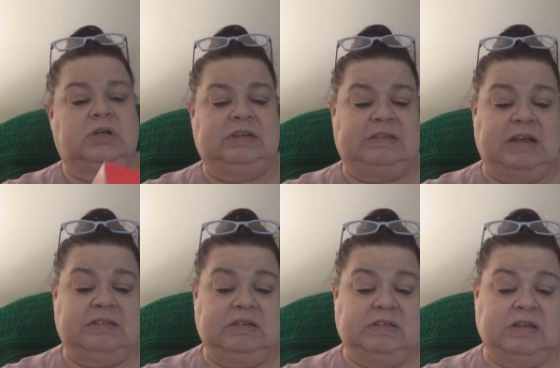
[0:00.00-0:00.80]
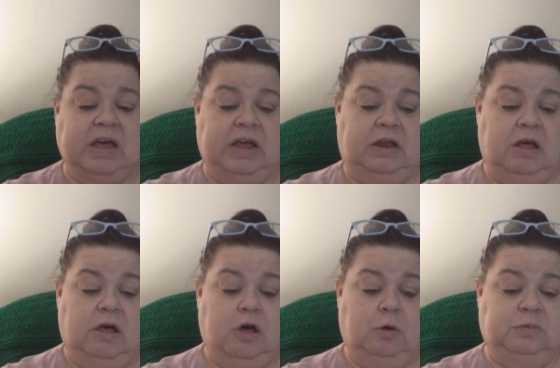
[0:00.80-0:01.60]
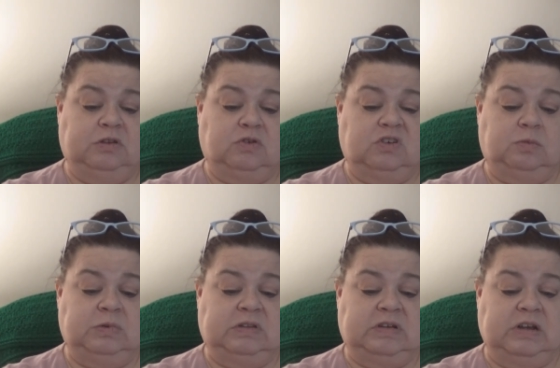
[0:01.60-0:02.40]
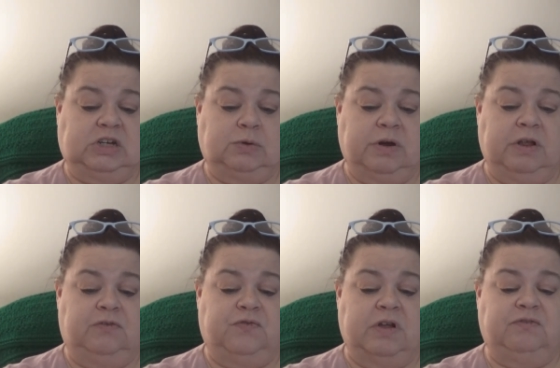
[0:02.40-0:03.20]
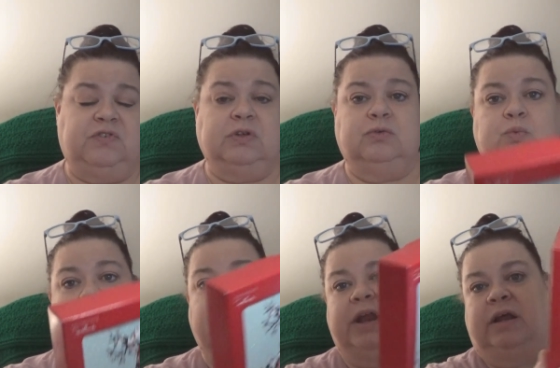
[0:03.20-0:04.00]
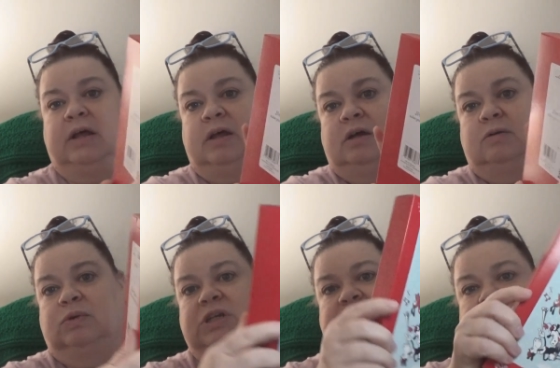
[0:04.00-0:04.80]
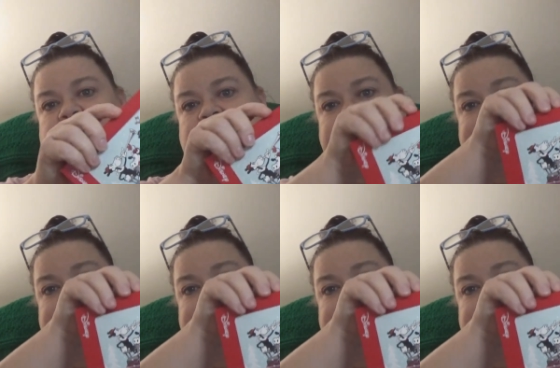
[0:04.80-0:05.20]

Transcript: It says inside, hope this Christmas takes you on a fun-filled ride, which,